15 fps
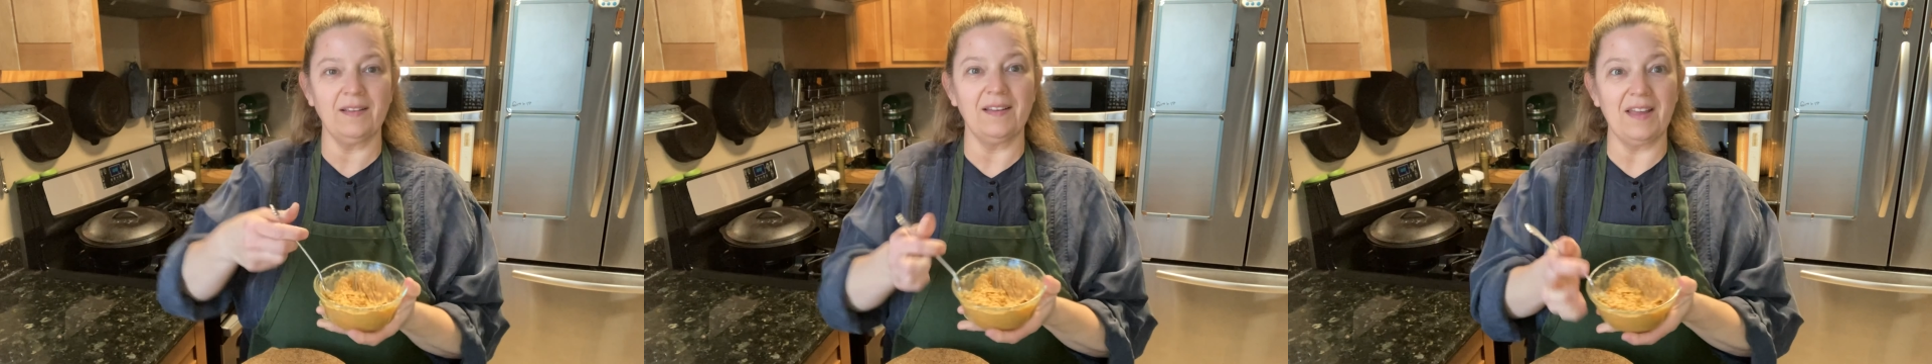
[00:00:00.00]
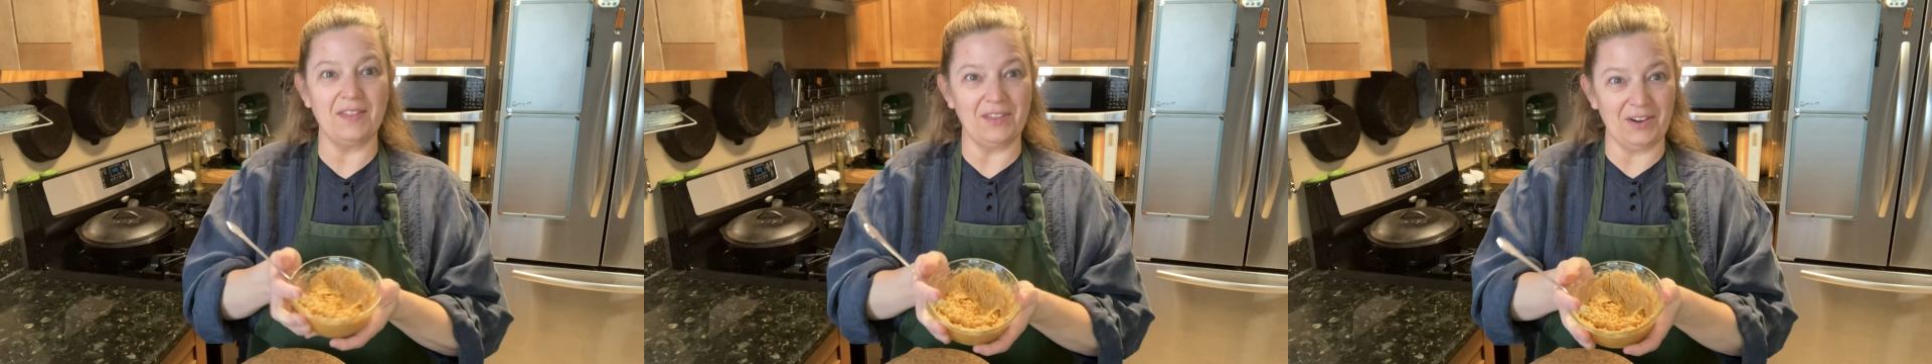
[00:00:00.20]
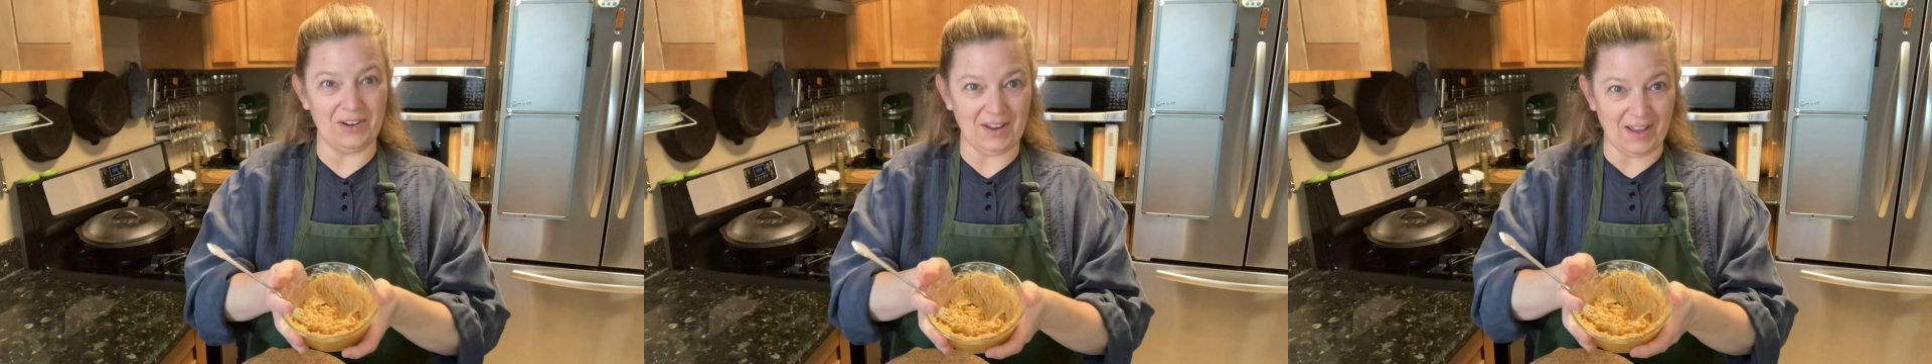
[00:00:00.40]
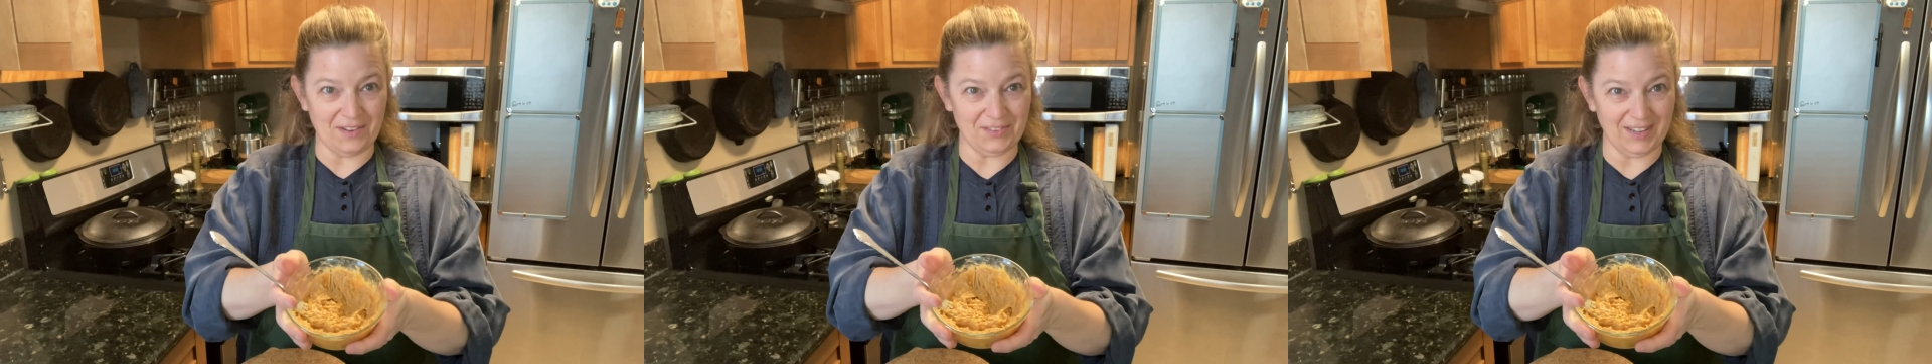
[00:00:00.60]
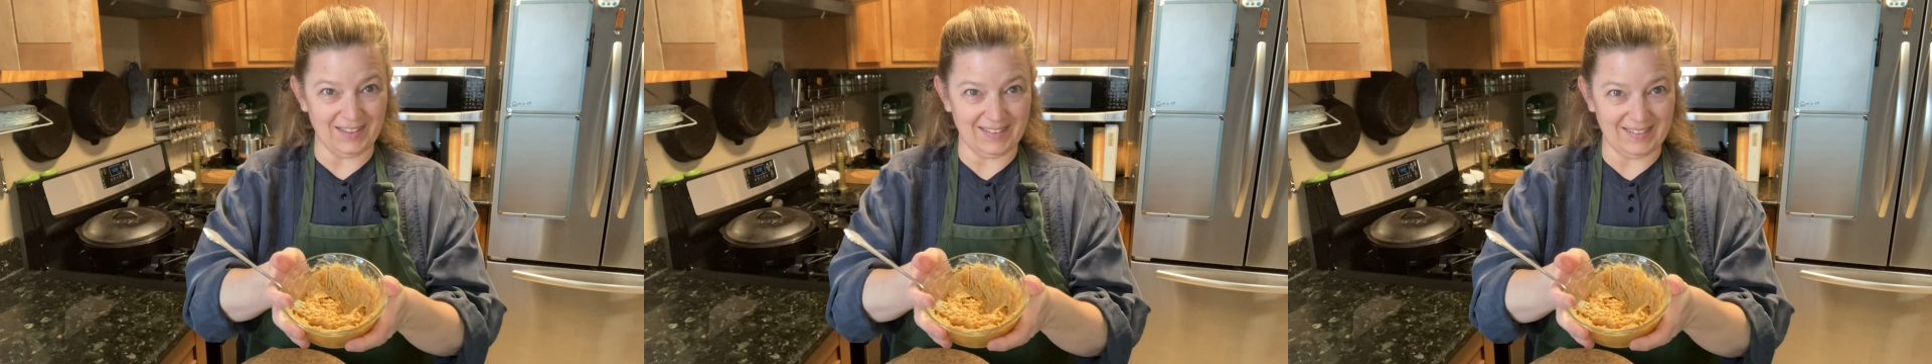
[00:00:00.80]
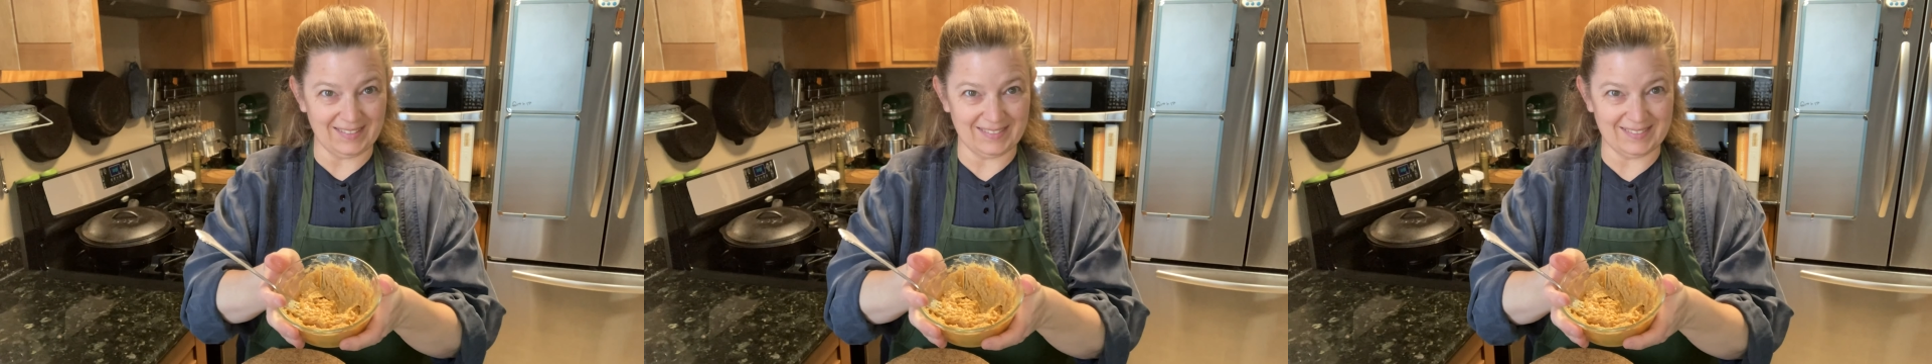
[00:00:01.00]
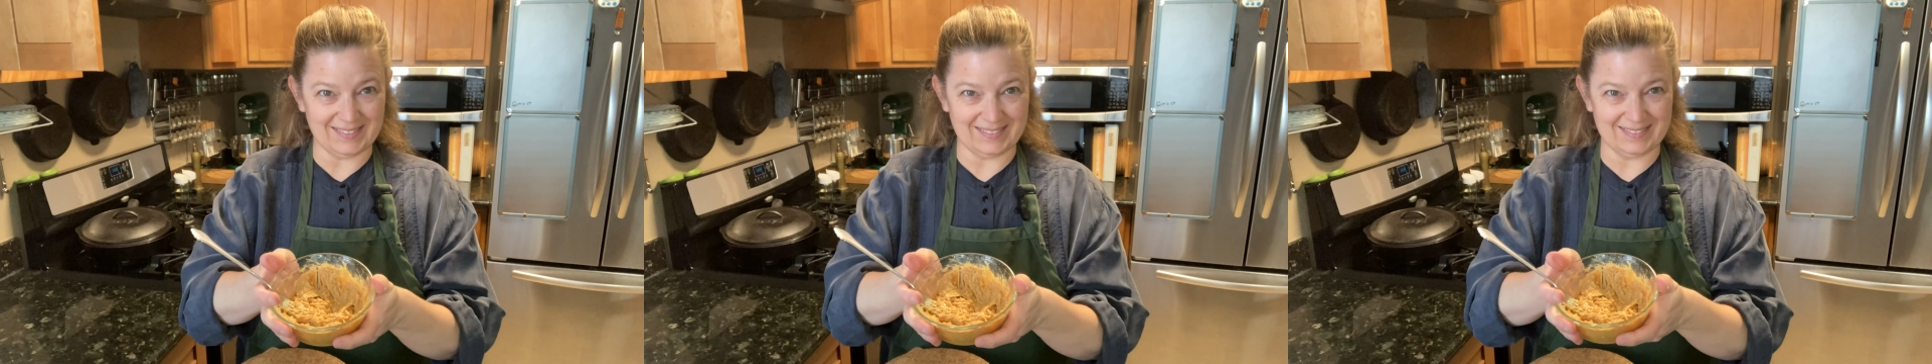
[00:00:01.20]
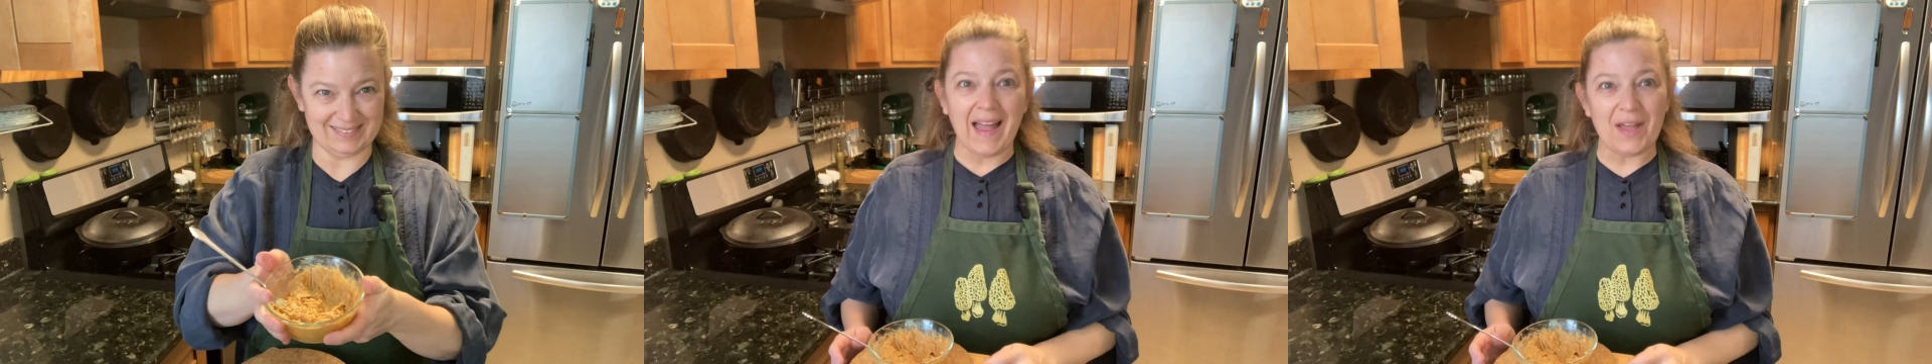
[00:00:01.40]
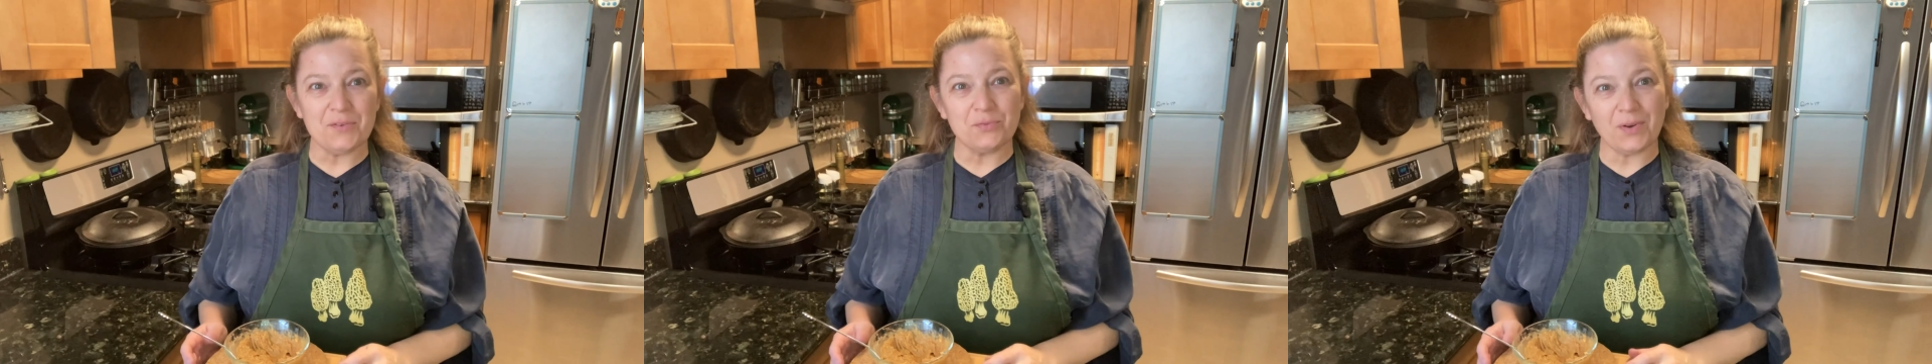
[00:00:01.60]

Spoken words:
And there you have it. I would